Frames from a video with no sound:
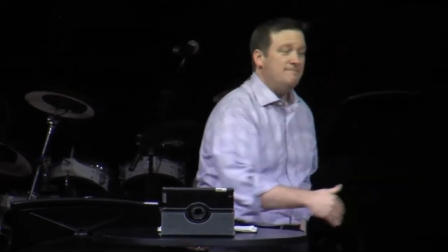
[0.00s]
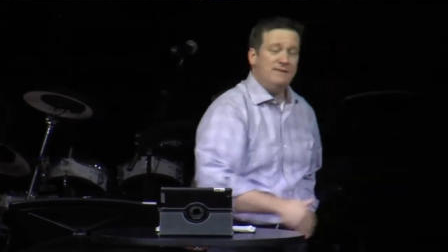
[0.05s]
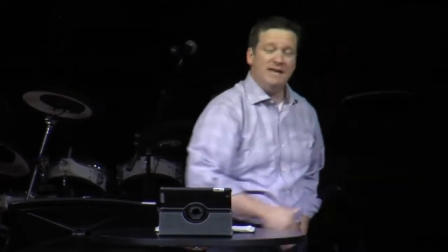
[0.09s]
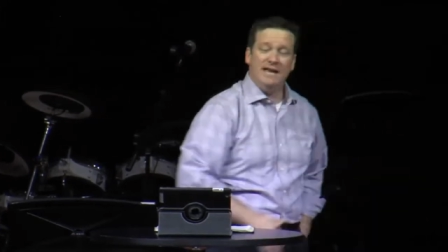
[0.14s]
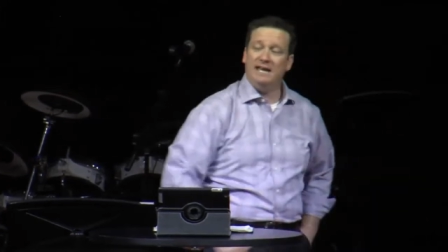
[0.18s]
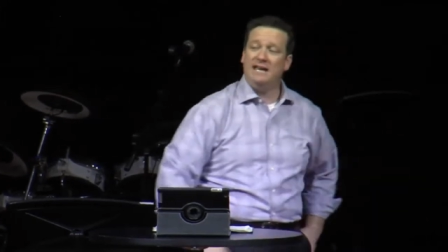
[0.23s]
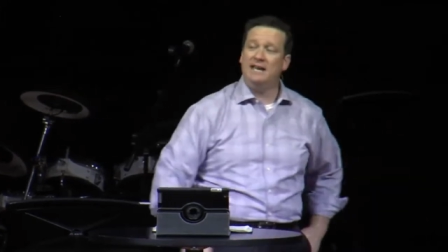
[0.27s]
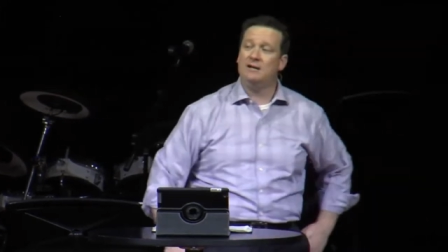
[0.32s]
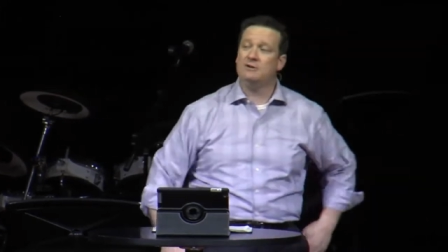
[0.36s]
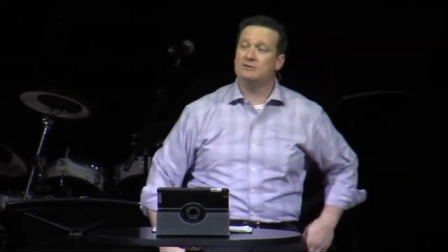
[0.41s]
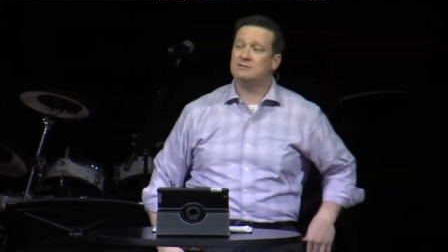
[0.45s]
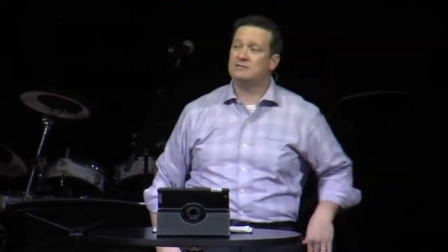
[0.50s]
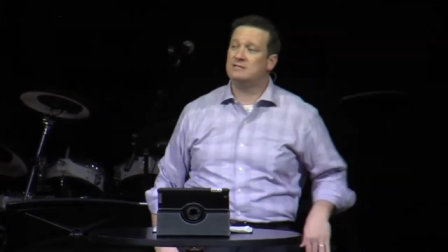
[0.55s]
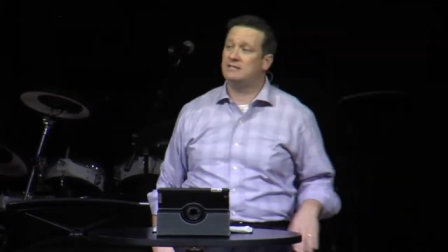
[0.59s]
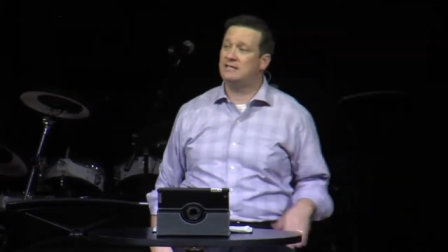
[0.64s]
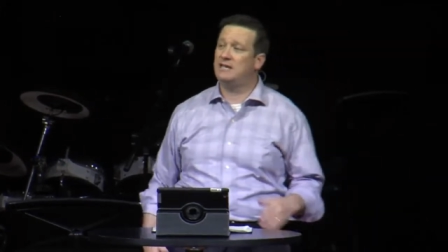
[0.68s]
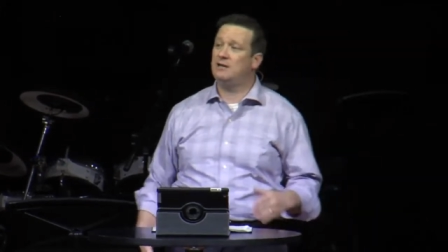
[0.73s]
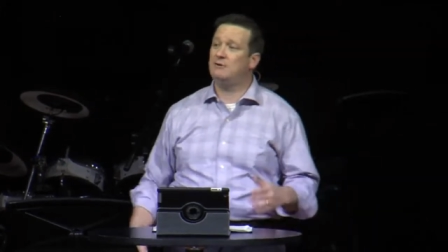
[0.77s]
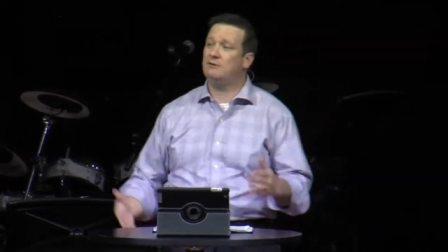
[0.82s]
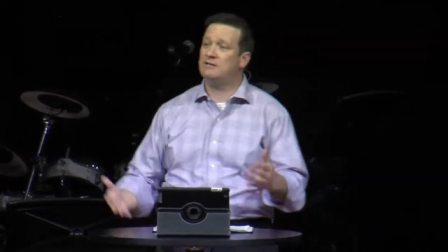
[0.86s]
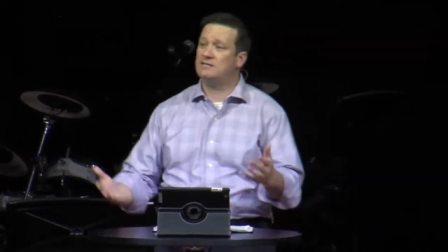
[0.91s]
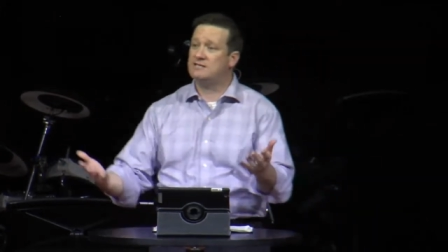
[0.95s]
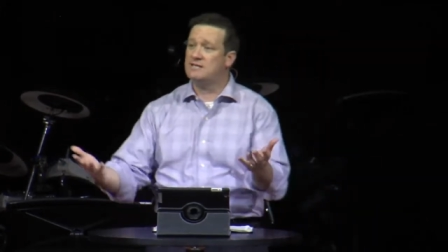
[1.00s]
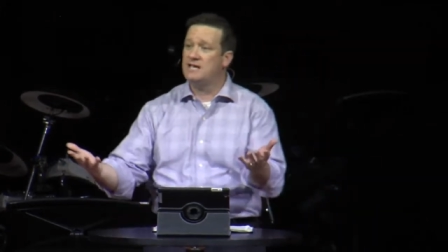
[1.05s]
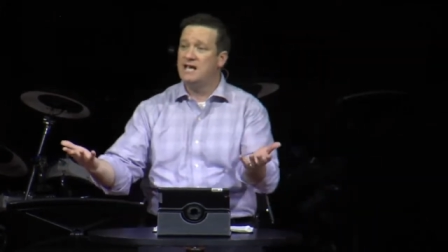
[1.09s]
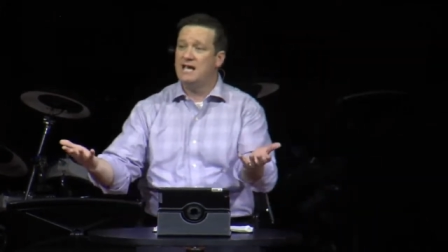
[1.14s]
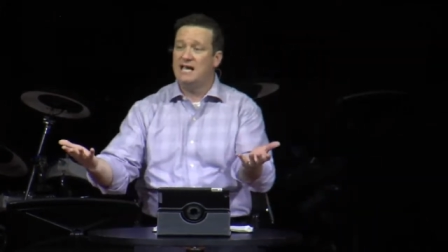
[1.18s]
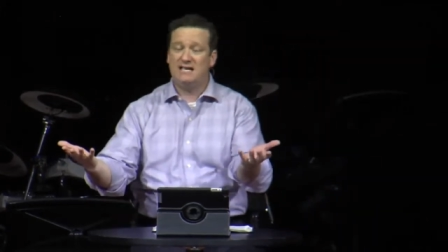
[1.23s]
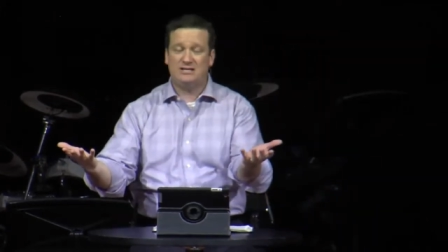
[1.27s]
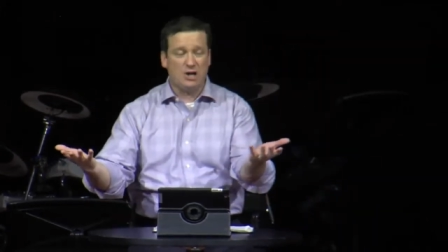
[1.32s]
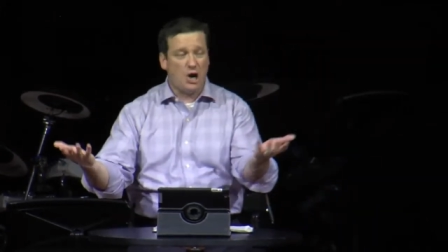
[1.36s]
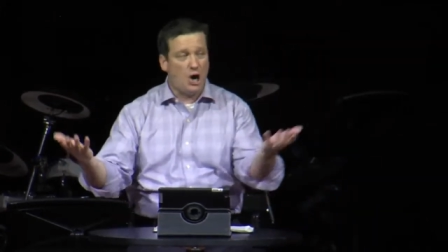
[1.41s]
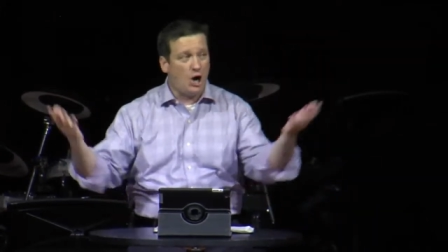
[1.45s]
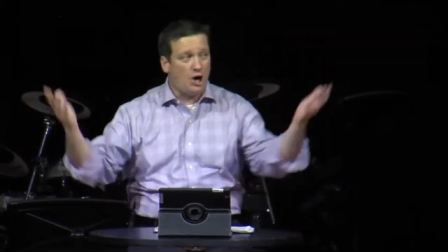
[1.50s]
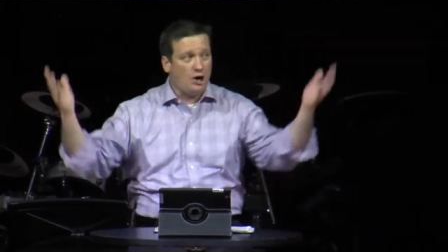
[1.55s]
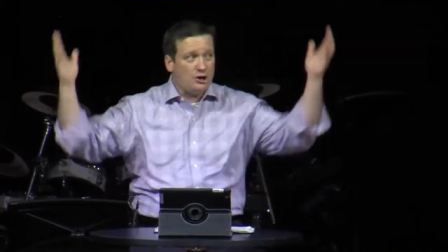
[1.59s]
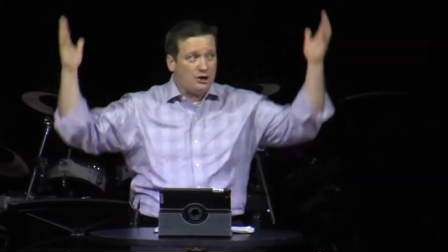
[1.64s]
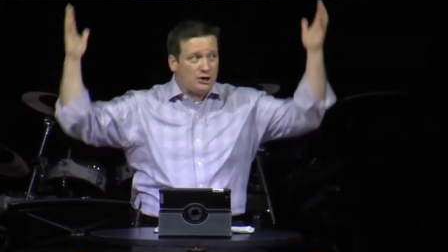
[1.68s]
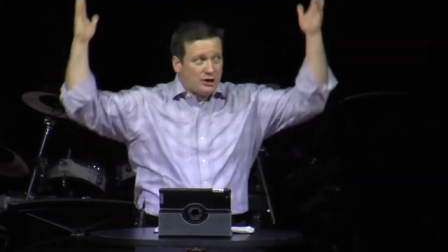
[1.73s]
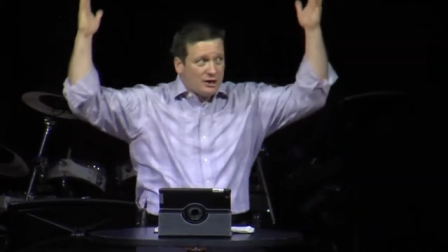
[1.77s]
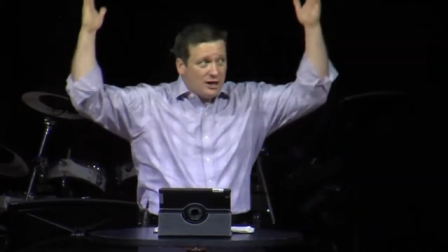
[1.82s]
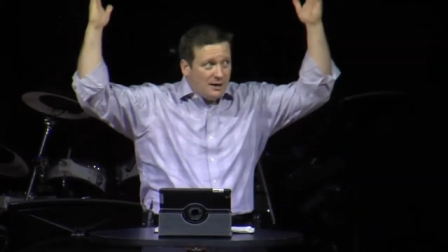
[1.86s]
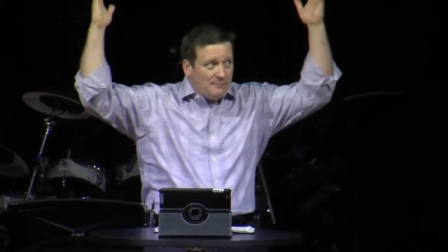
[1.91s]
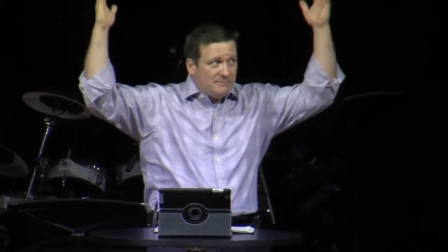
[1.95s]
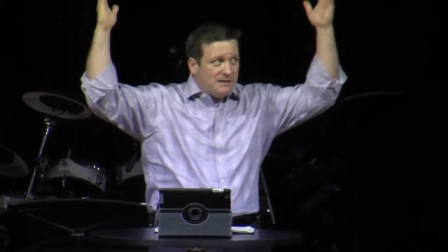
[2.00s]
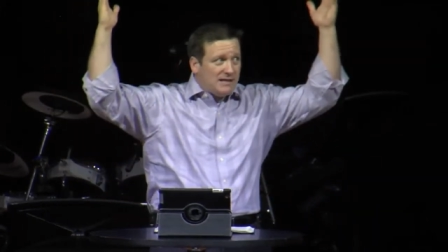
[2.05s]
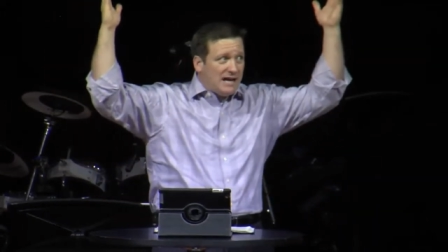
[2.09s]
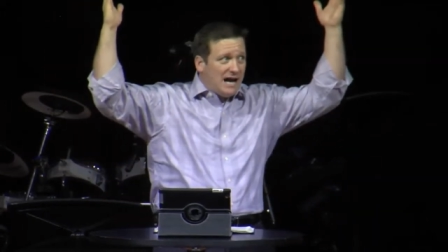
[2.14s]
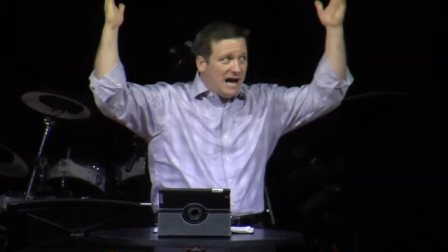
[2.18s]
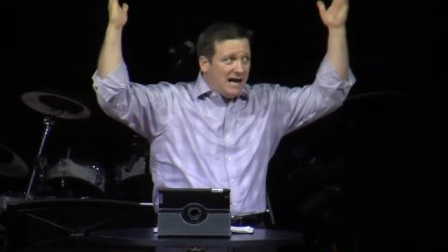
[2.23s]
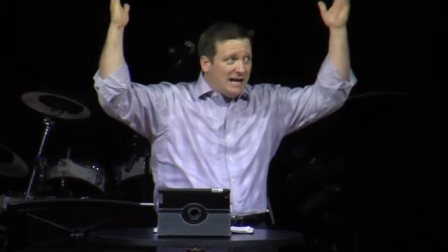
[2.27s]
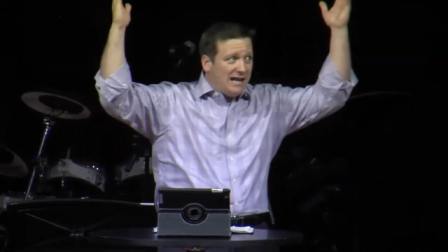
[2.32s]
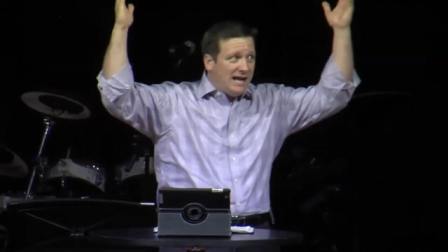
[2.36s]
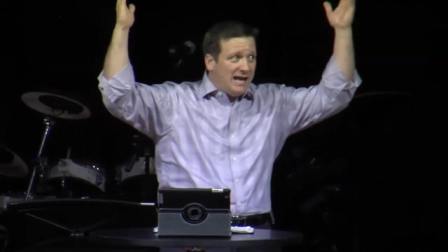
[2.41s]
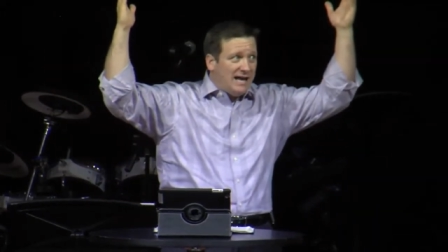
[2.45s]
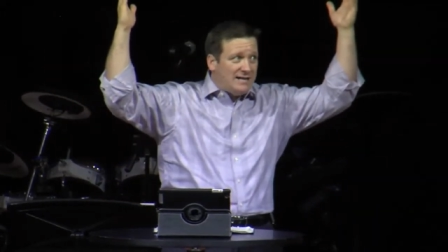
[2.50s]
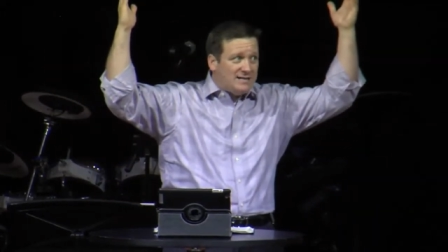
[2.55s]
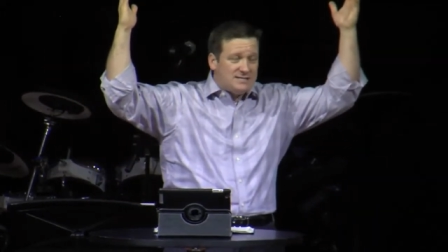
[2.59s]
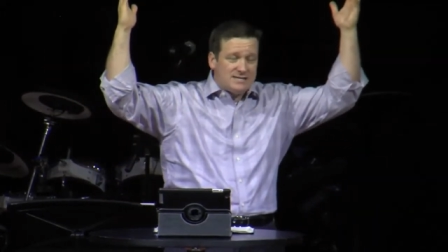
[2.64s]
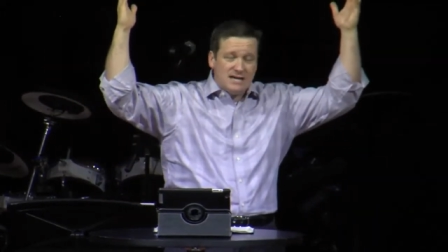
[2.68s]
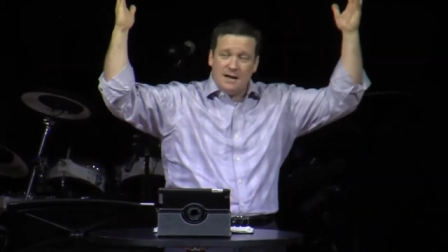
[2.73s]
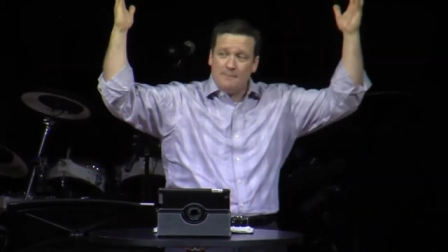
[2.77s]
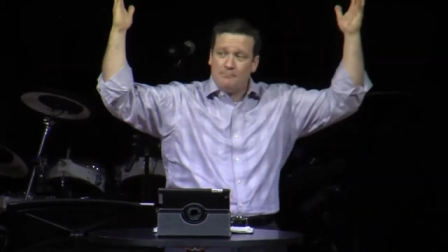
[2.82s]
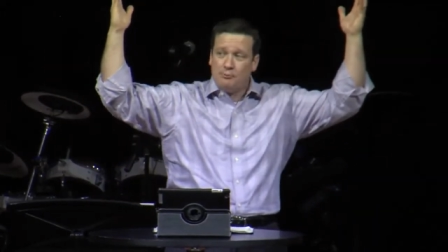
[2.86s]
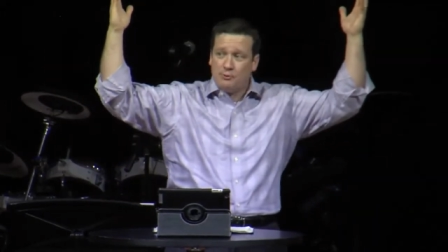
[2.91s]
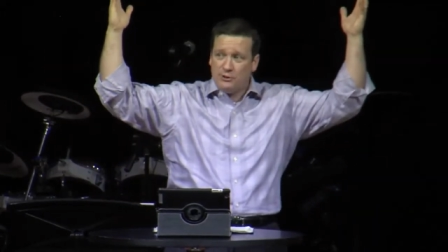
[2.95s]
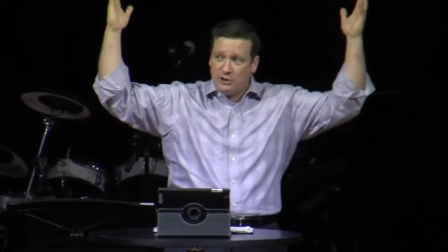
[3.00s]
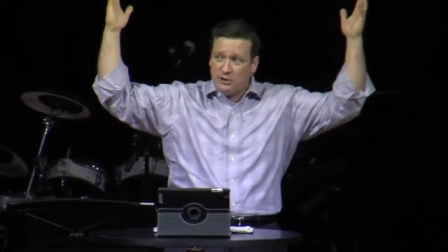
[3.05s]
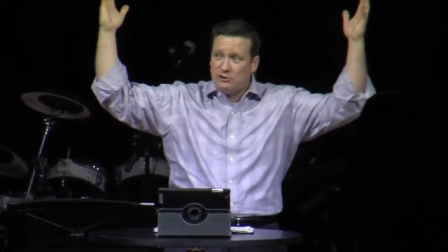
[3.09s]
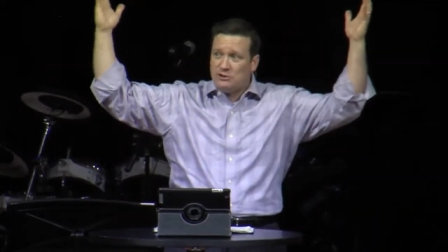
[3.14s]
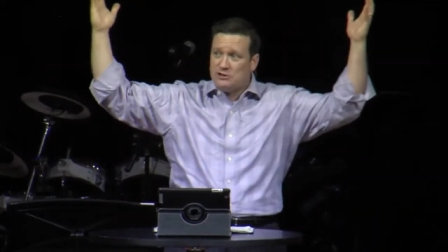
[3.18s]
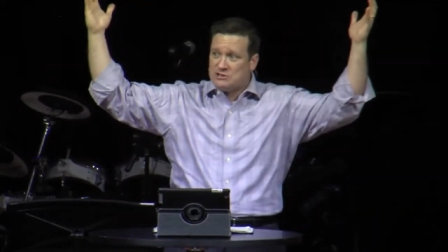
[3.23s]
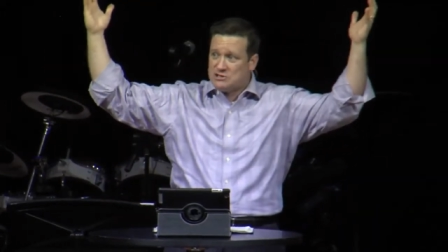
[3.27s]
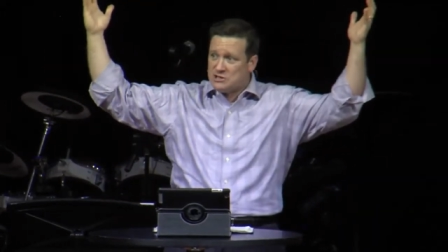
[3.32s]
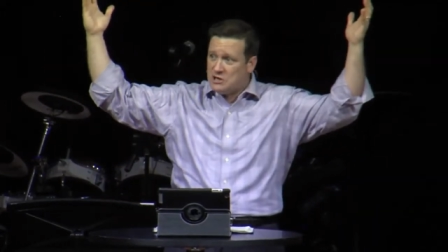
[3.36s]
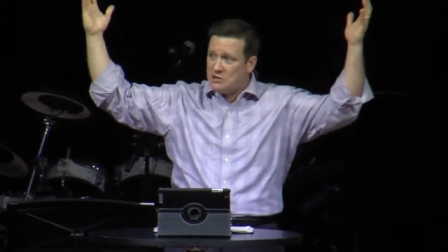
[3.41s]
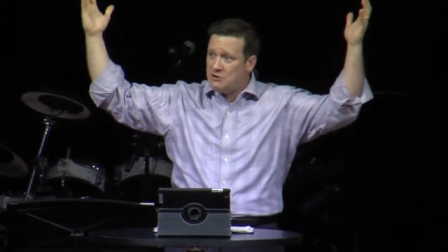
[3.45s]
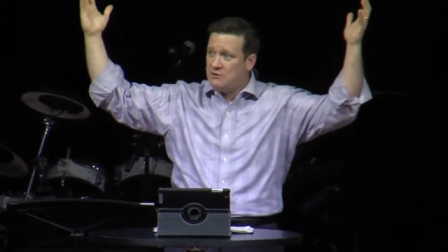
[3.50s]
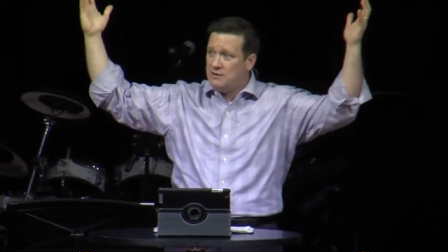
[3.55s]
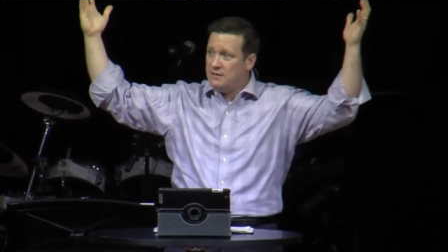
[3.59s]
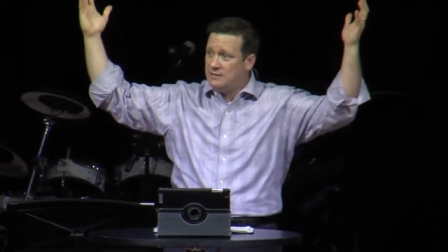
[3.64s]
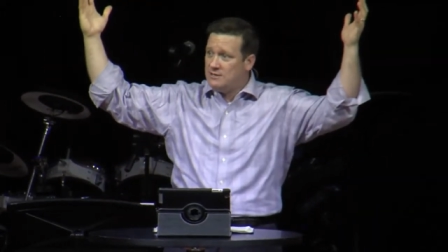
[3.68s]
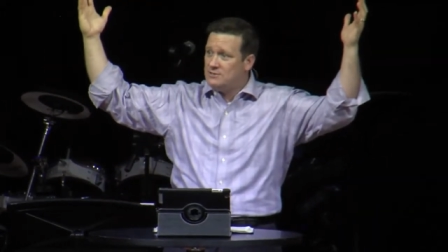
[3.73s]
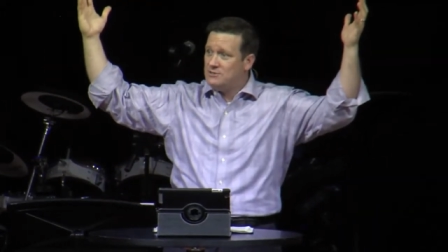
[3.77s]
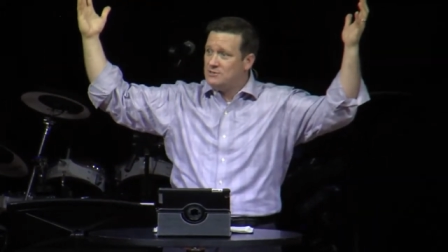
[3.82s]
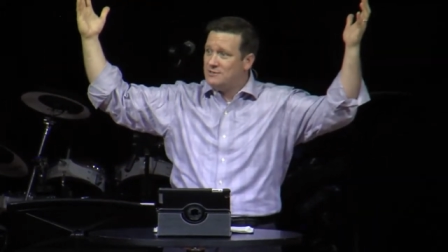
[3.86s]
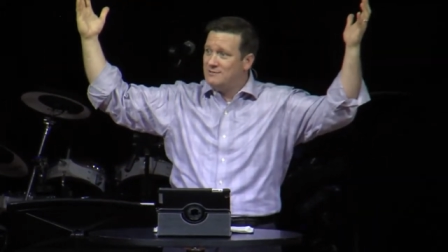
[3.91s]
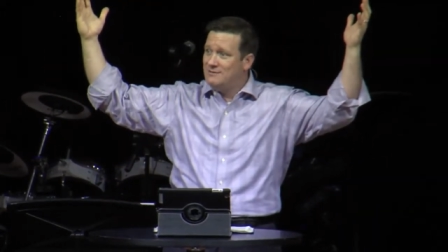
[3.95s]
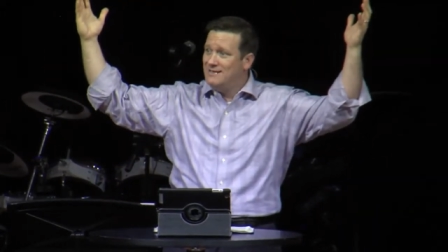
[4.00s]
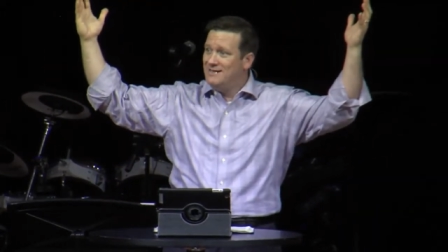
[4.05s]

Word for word: And here's the deal it's, it's hard to come to God hands up when you're discouraged.